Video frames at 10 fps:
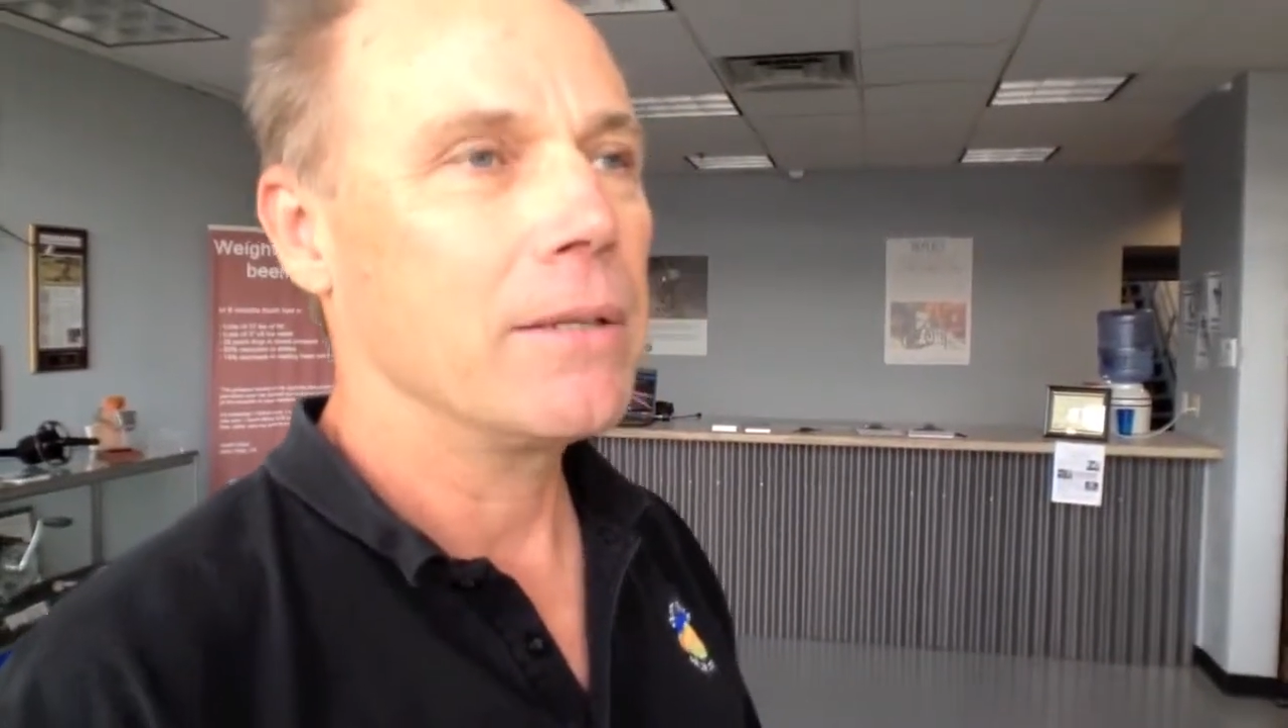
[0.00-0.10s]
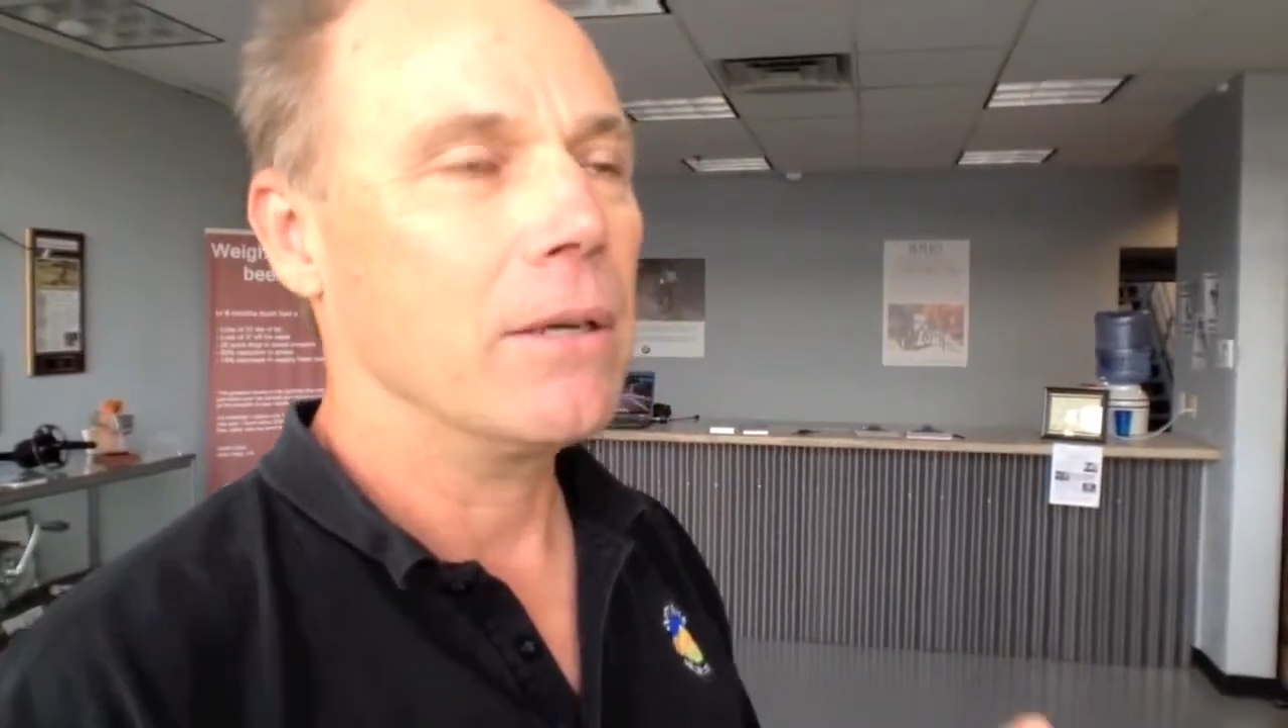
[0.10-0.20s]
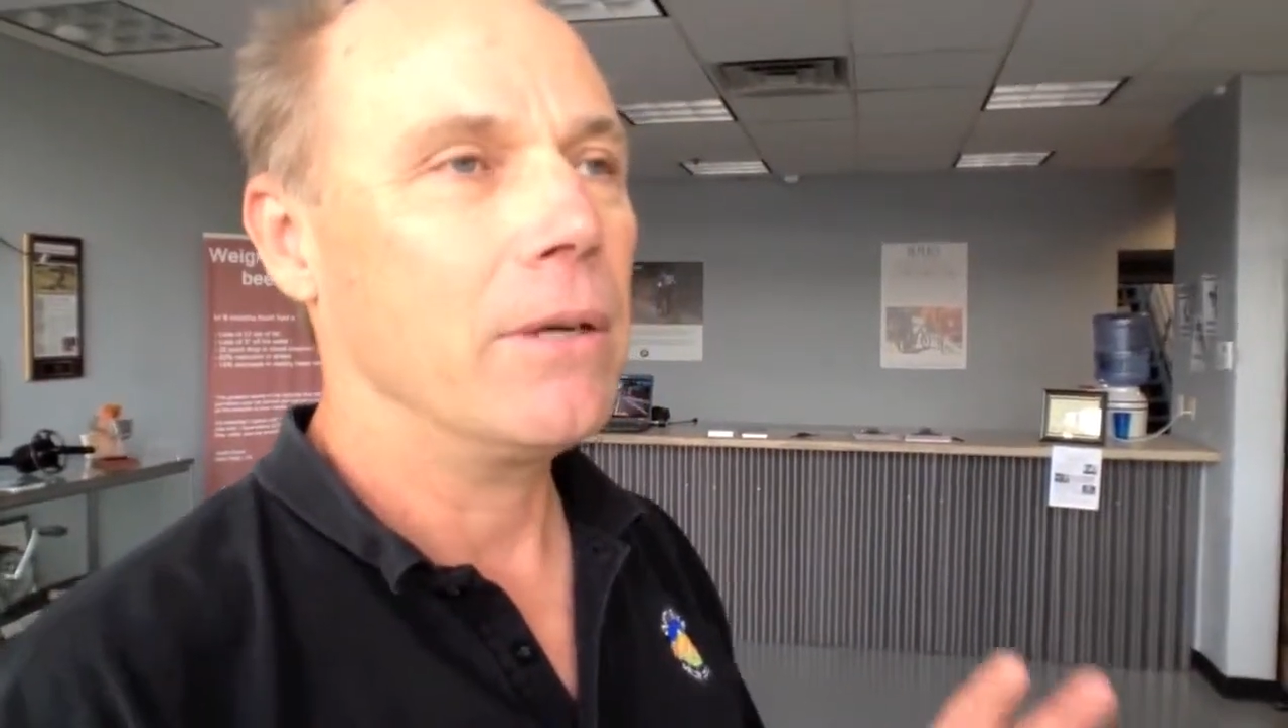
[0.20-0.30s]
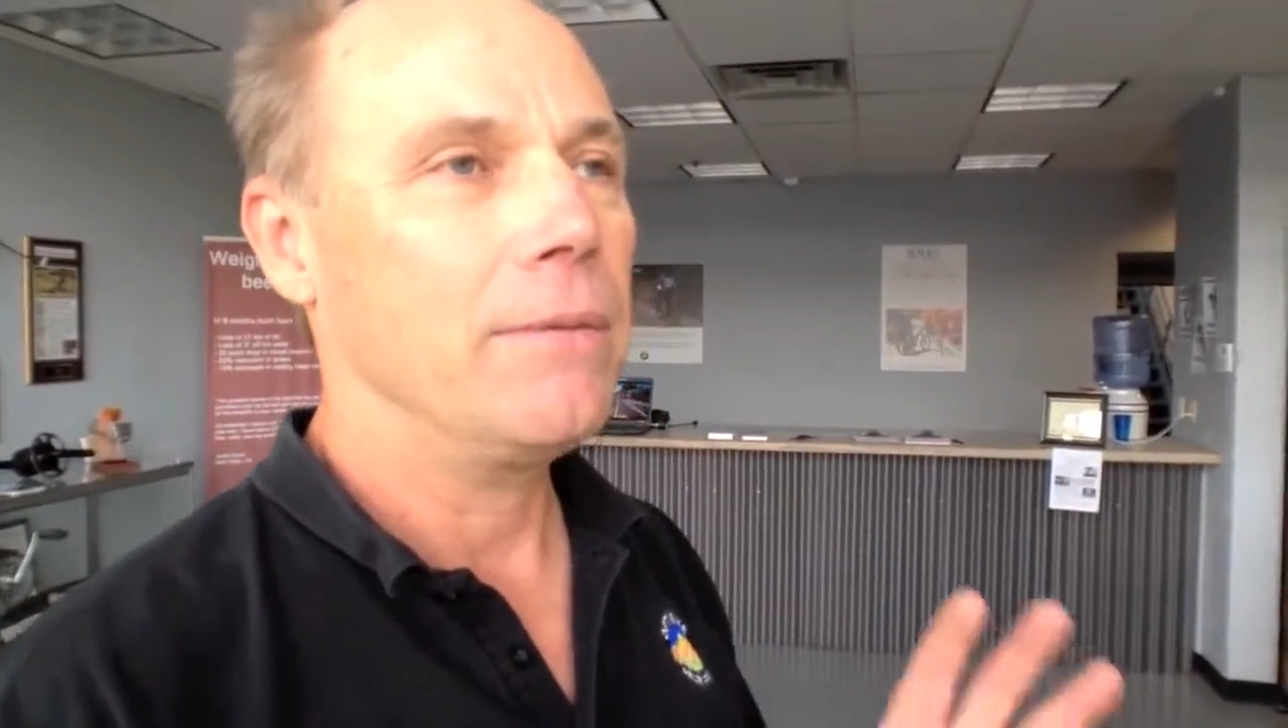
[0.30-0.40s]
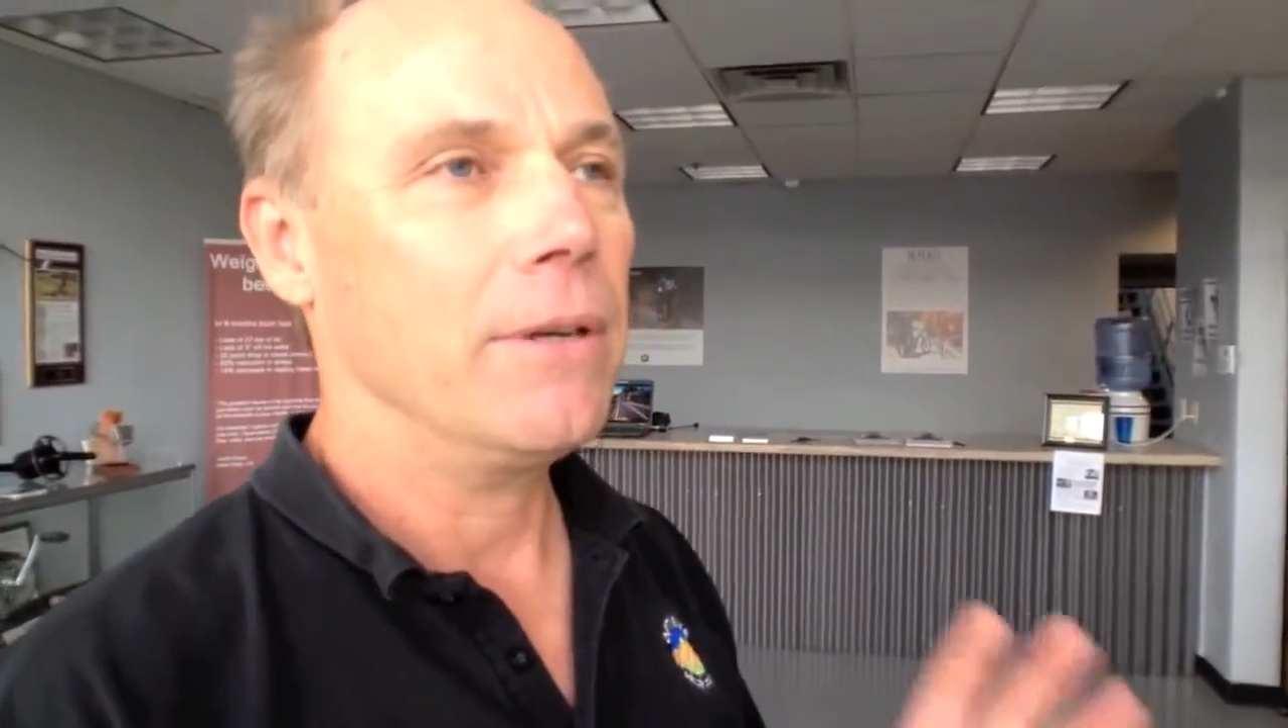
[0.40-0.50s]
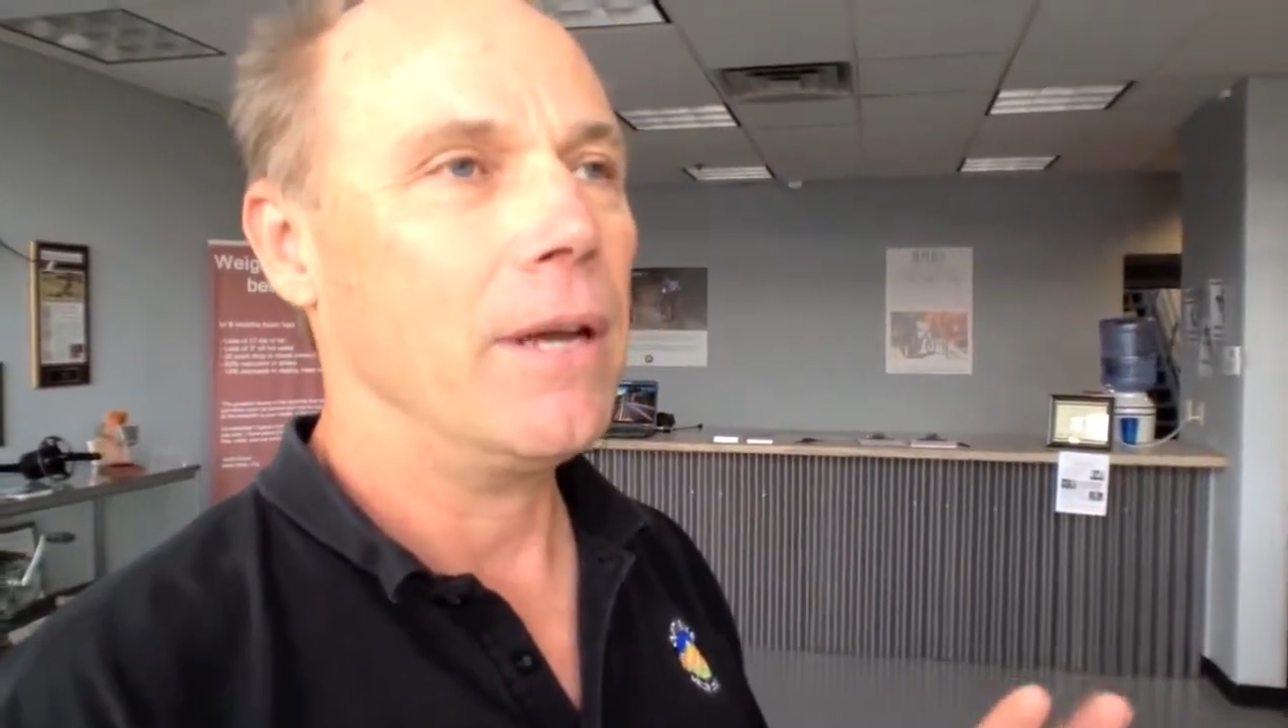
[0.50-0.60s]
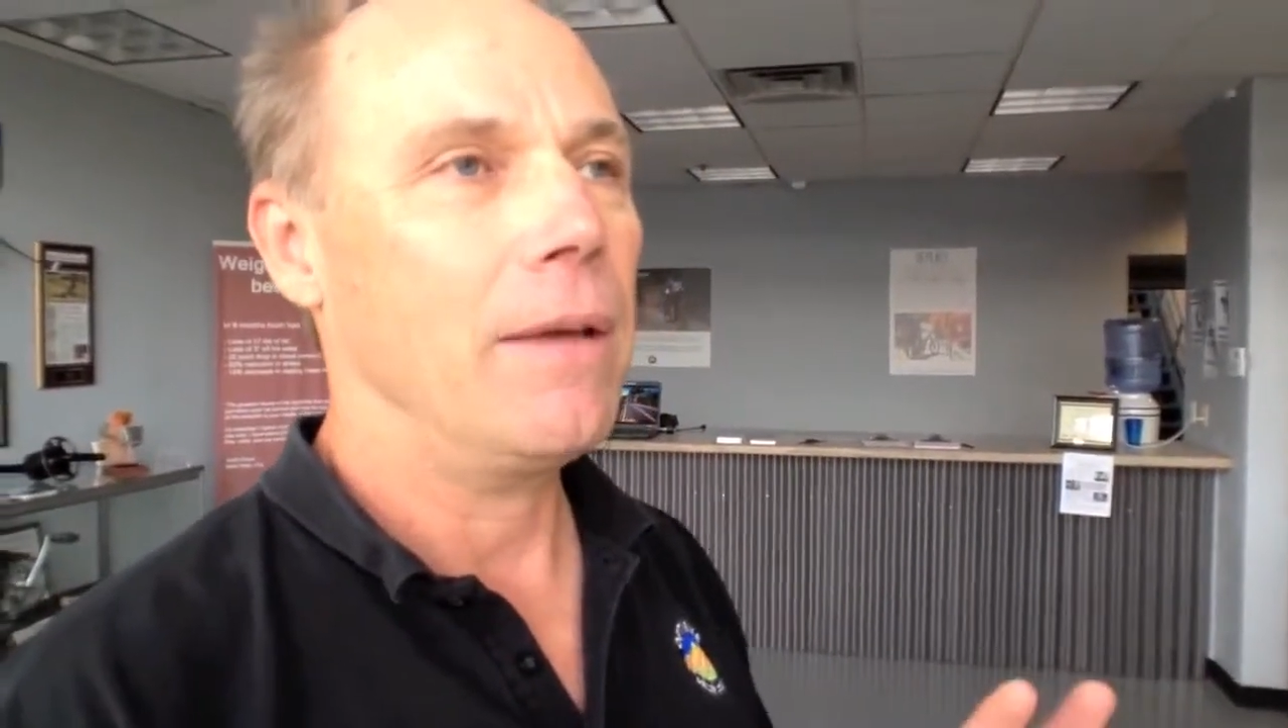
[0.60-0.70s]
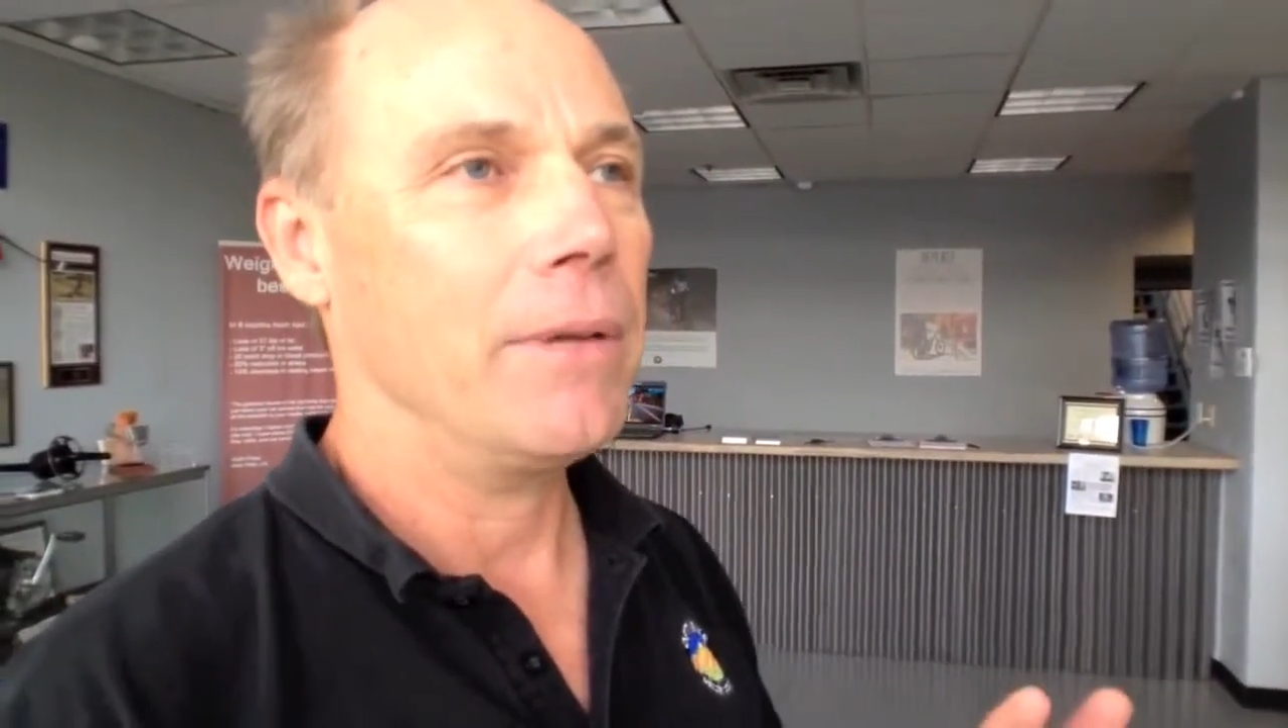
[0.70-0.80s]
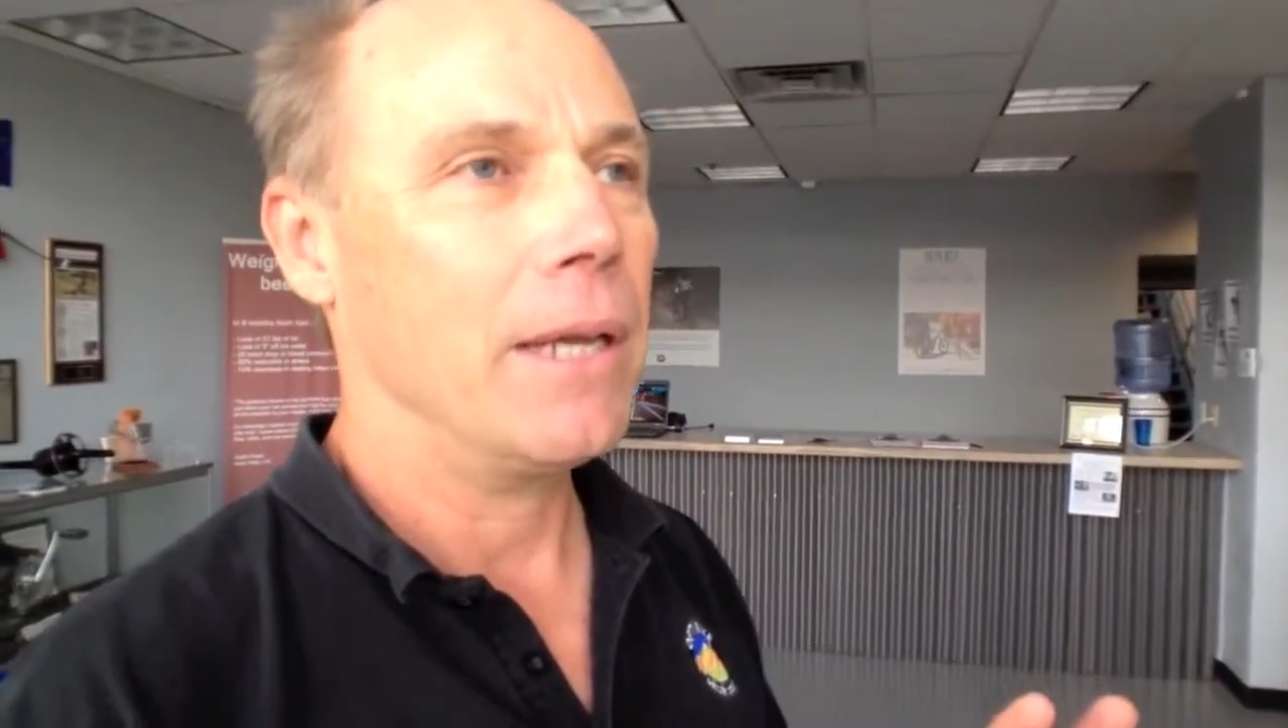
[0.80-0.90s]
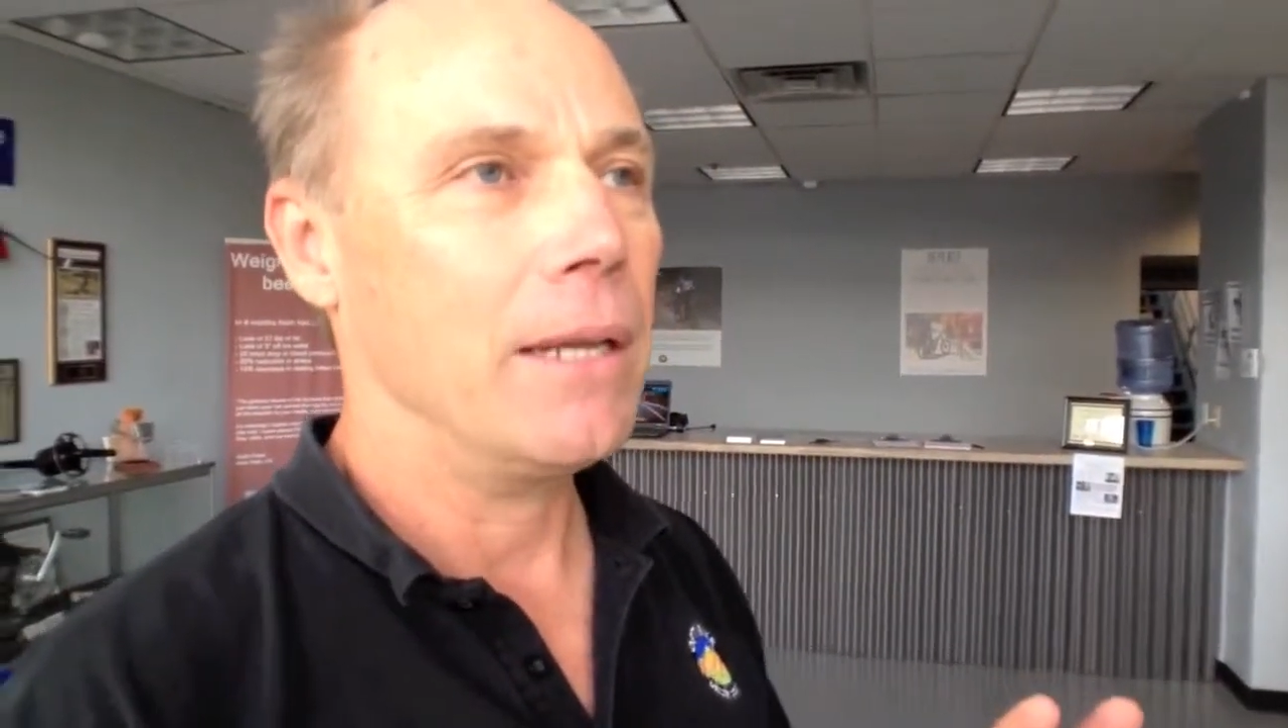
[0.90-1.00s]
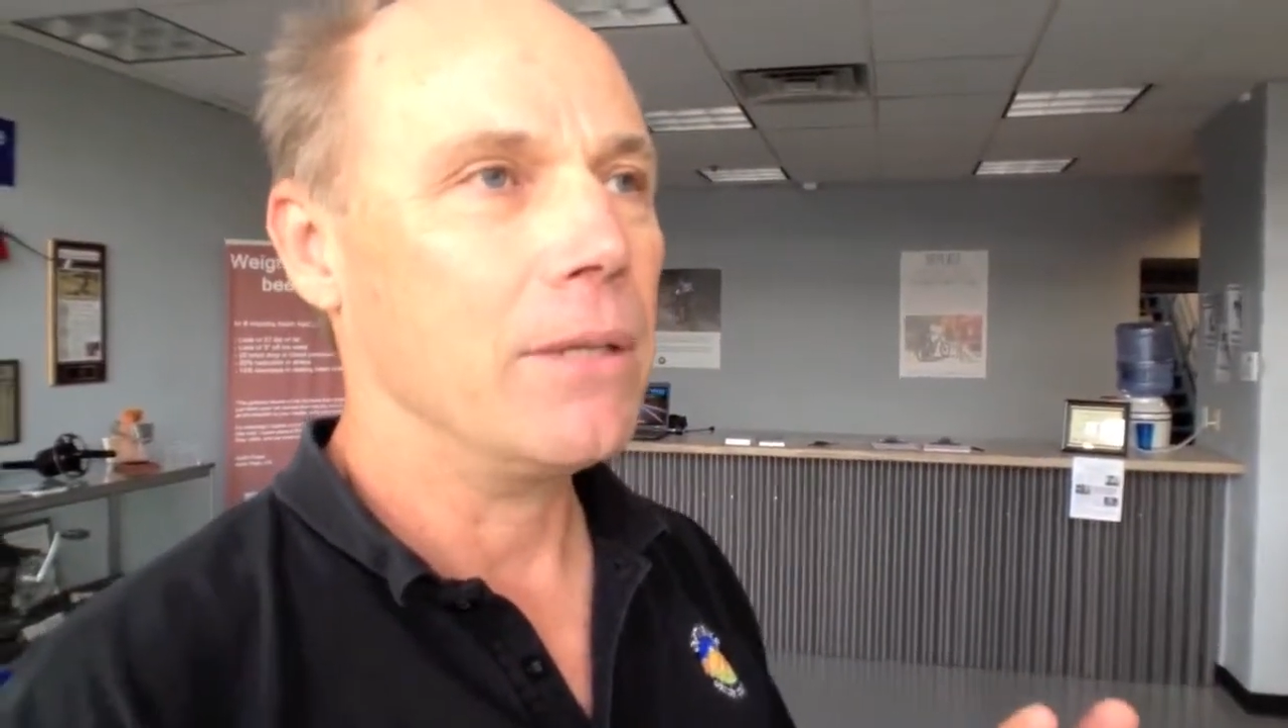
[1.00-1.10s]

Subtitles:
So if you're having any